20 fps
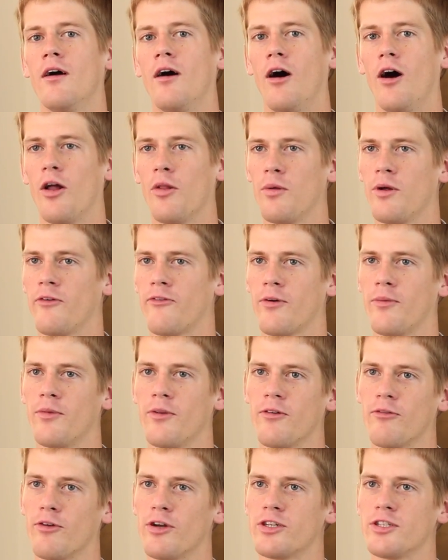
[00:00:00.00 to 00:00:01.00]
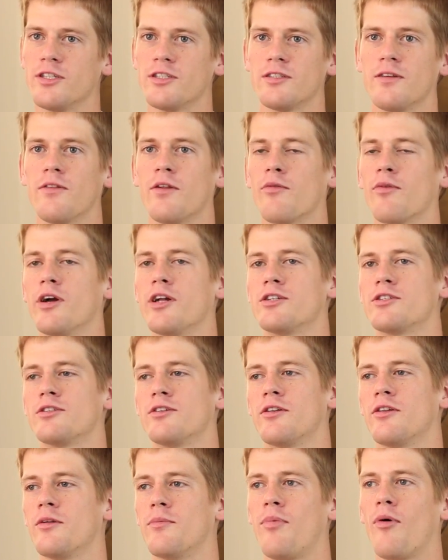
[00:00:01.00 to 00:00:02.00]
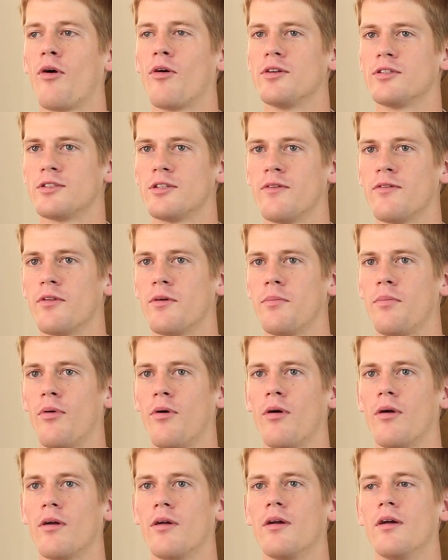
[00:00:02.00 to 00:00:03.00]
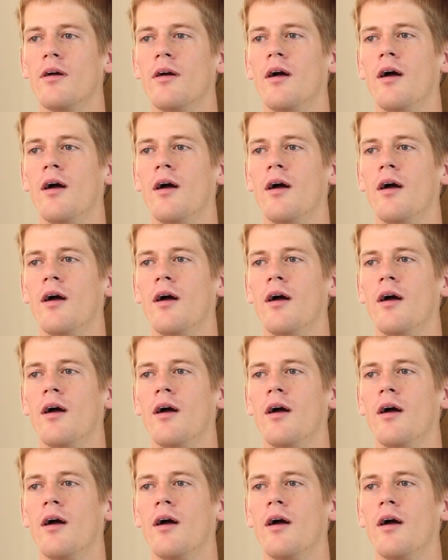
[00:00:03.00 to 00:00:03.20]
all the way from the richest of the rich to the poorest of the poor.